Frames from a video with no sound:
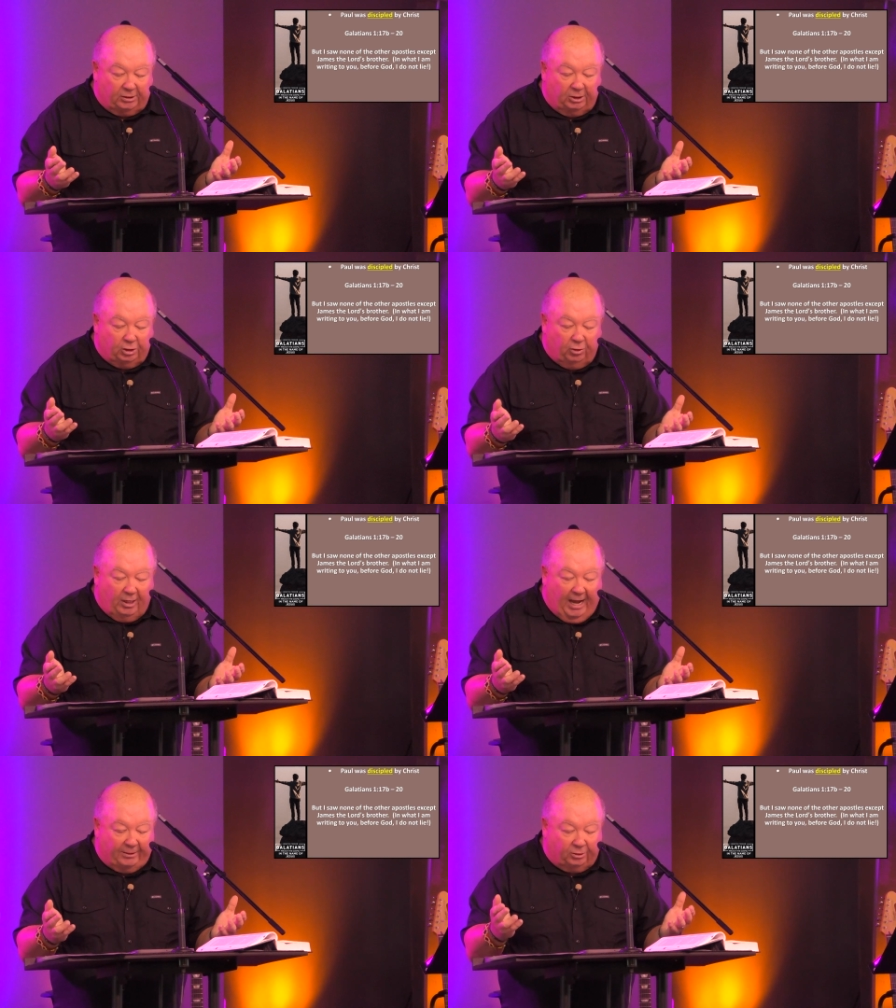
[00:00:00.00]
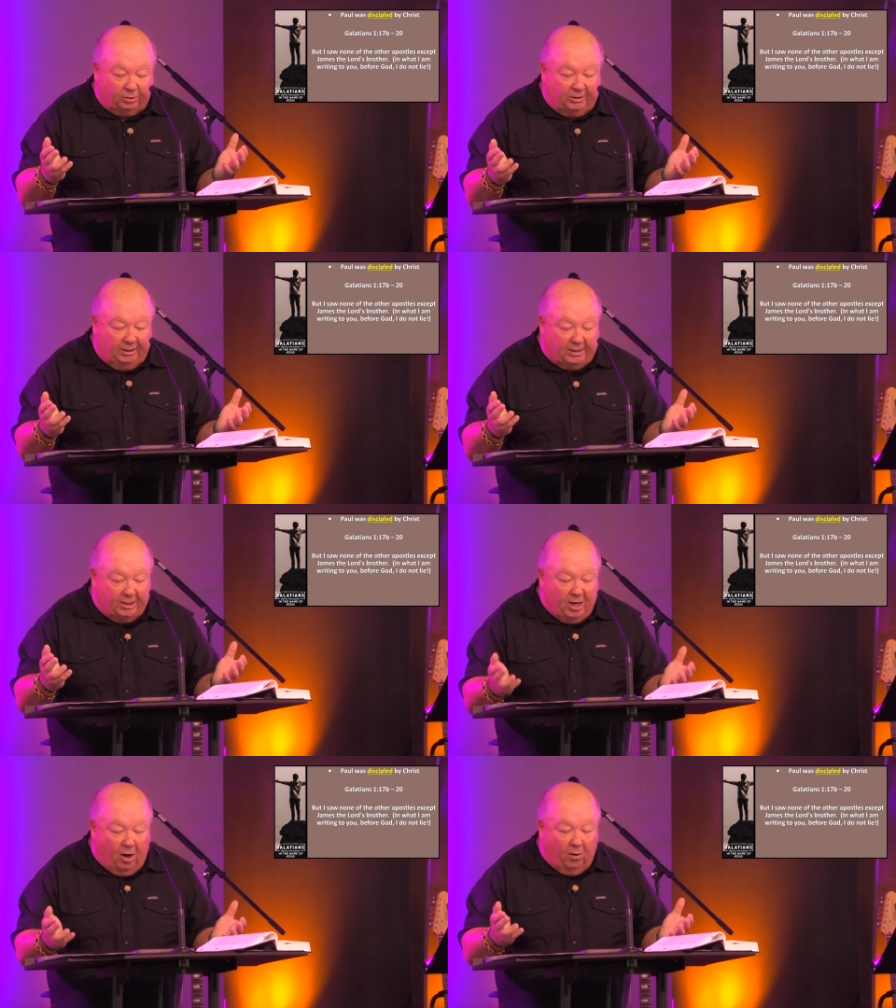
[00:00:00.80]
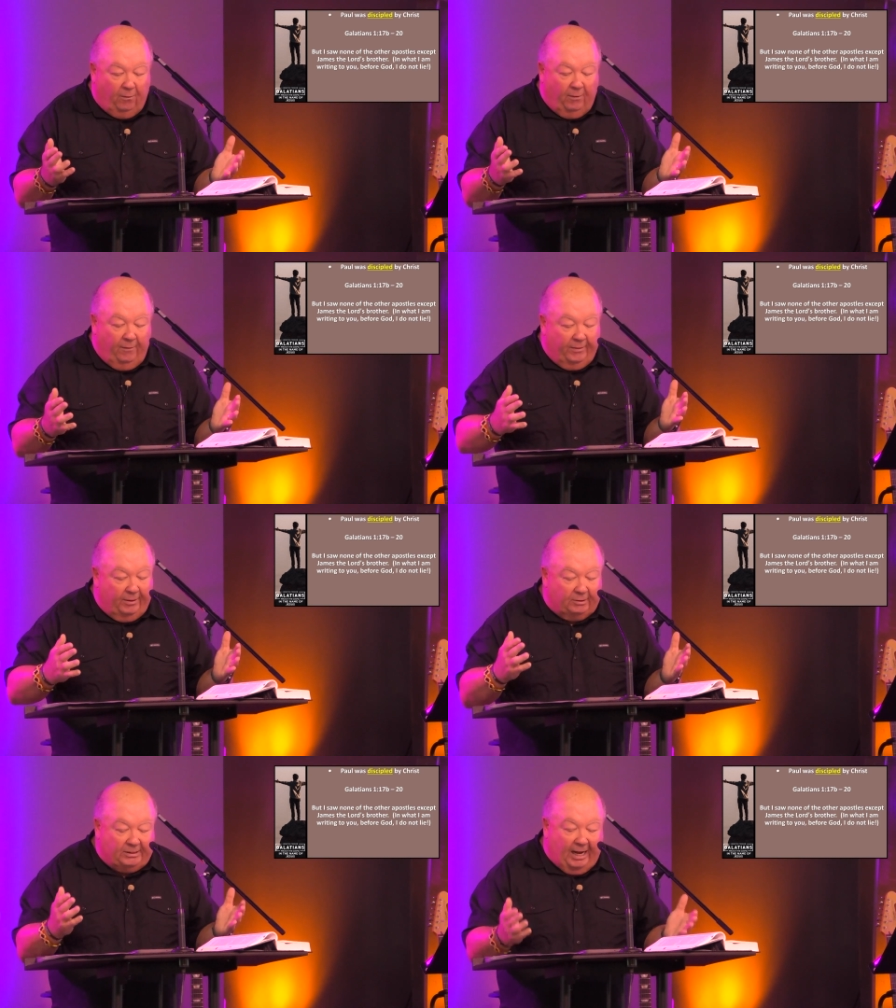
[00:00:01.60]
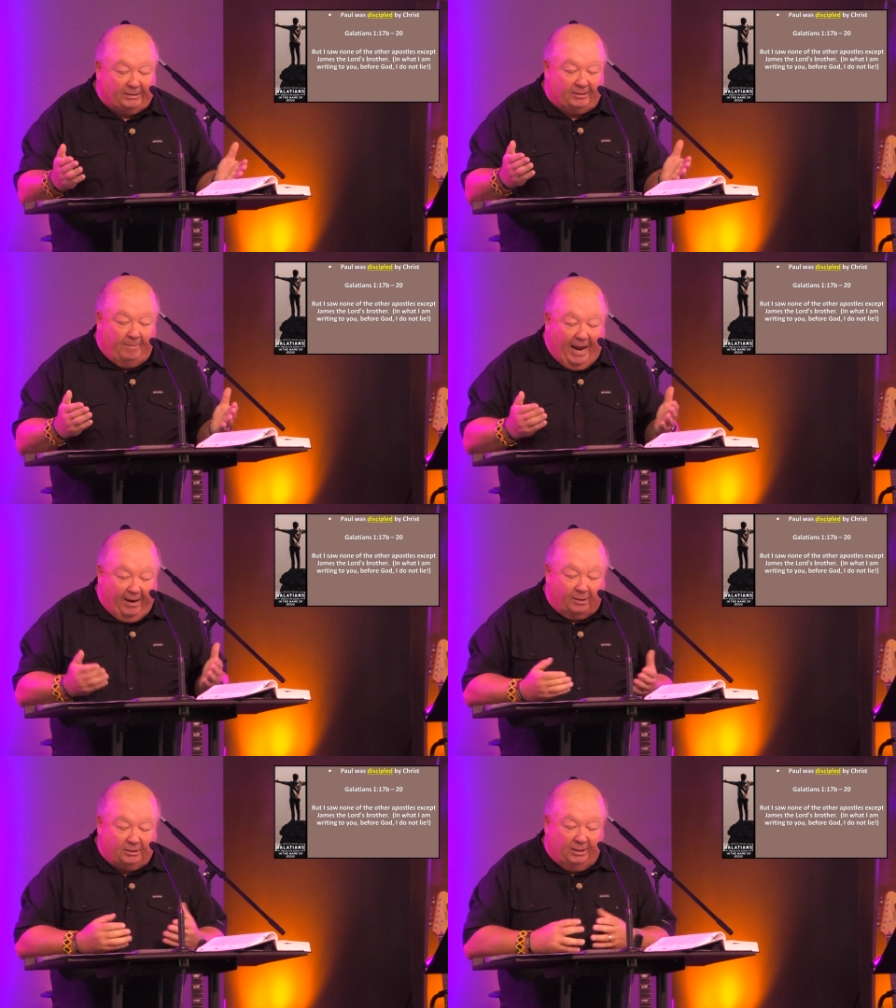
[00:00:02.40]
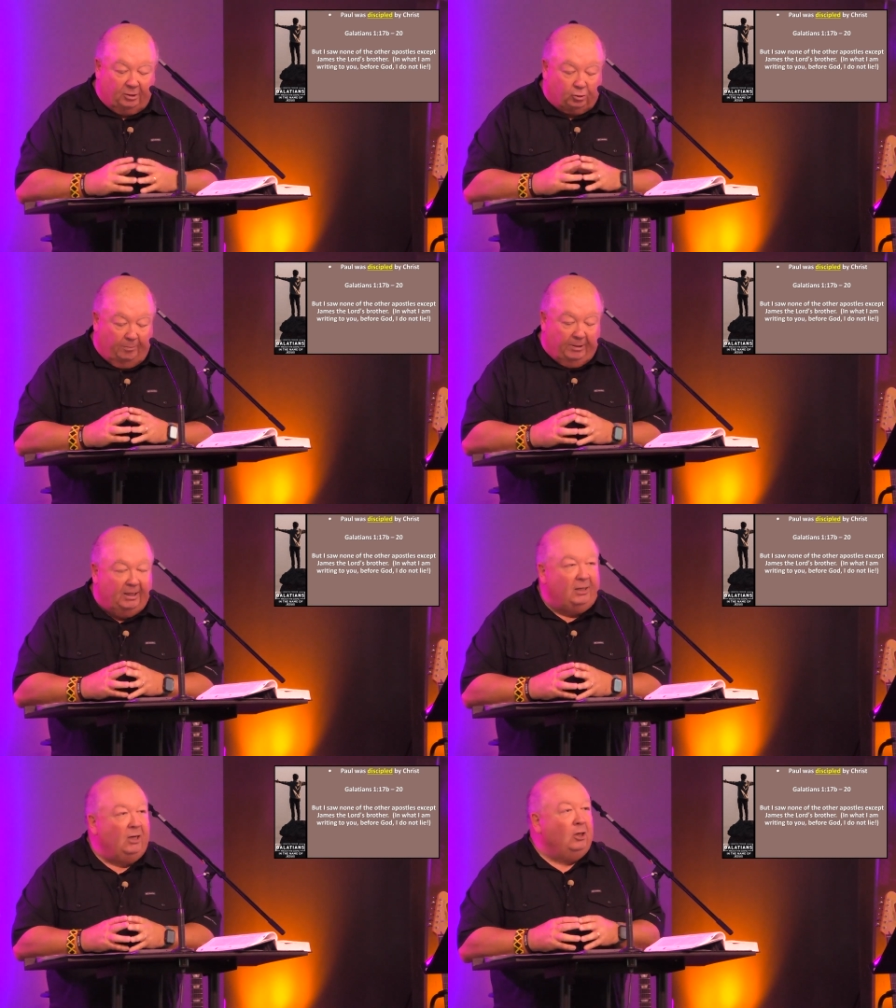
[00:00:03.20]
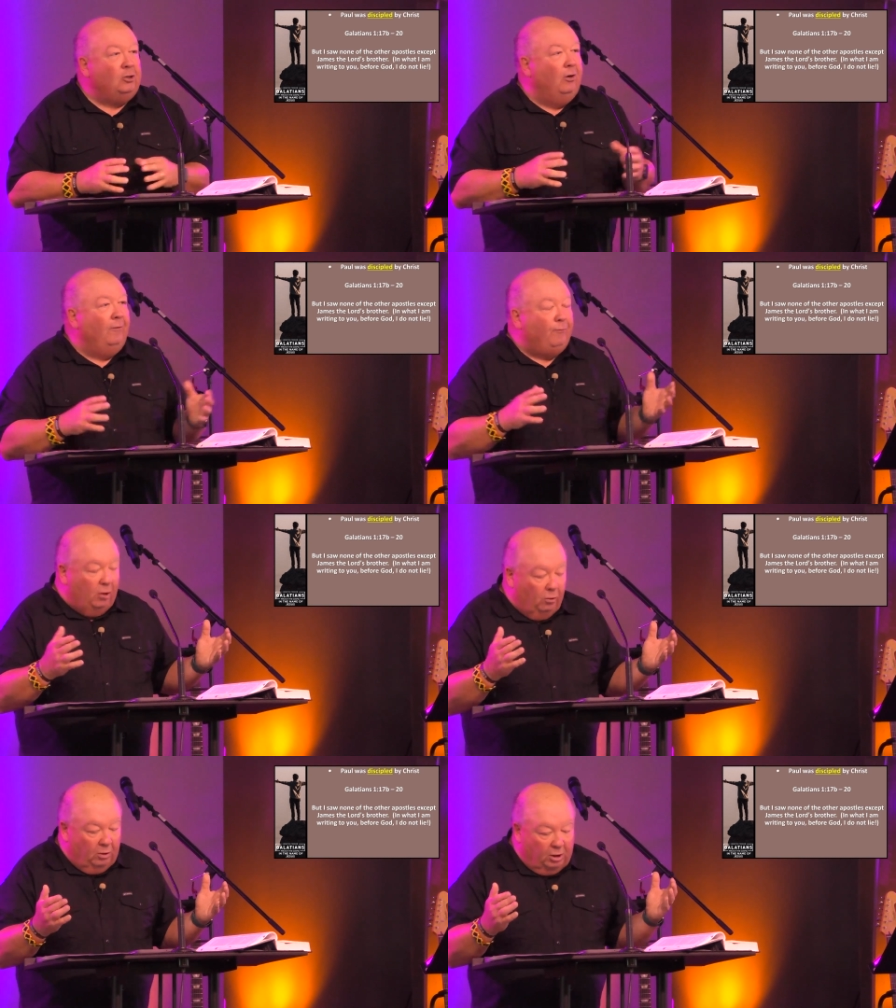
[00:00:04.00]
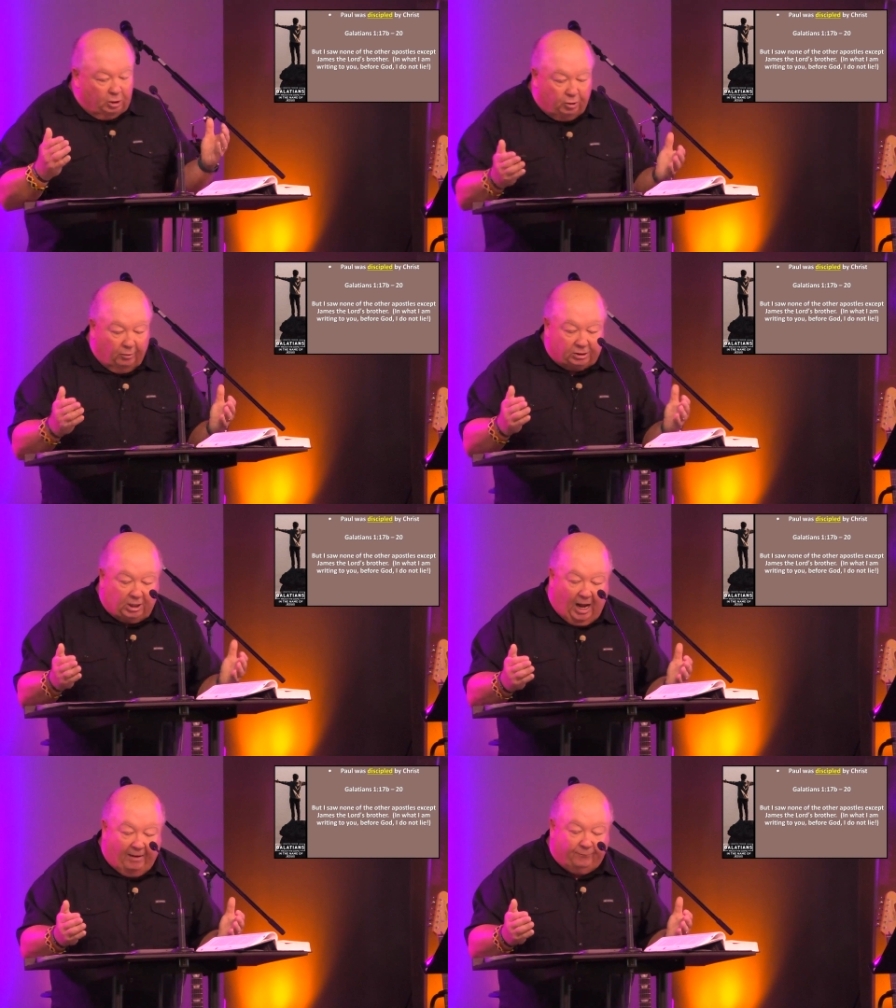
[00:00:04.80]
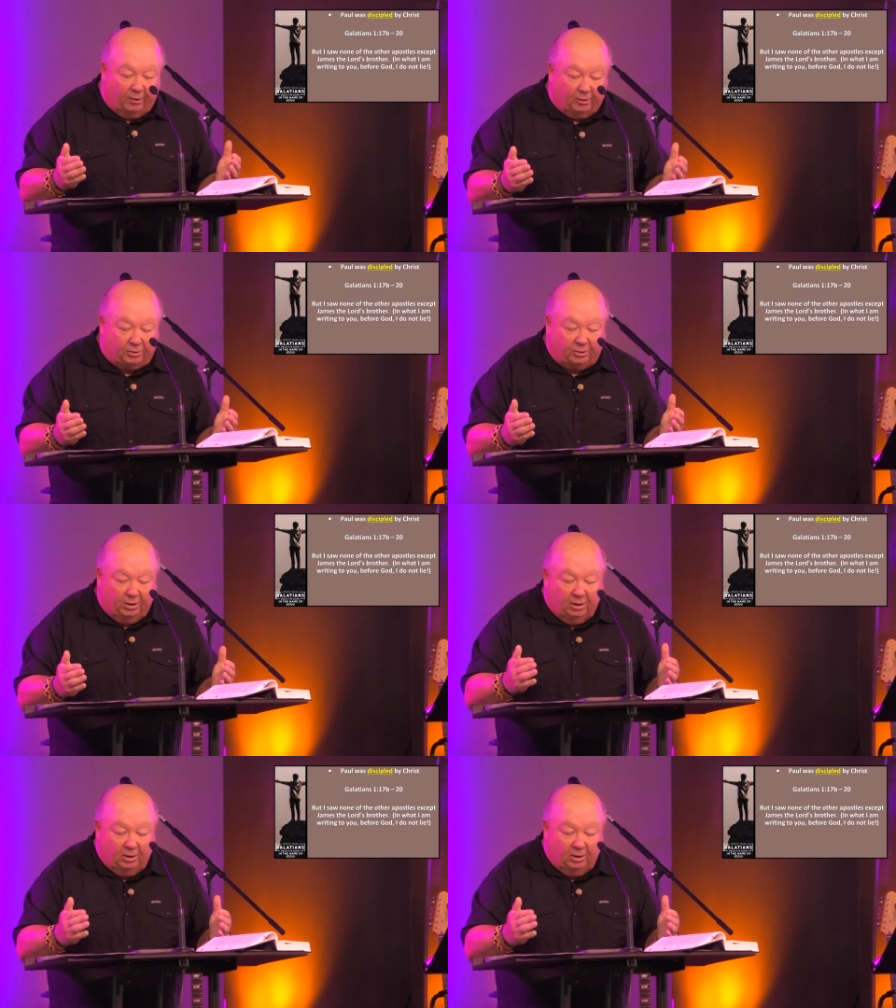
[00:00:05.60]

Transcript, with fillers: the Judaizers need to know that it was not some heresy attributed to a few Jewish converts.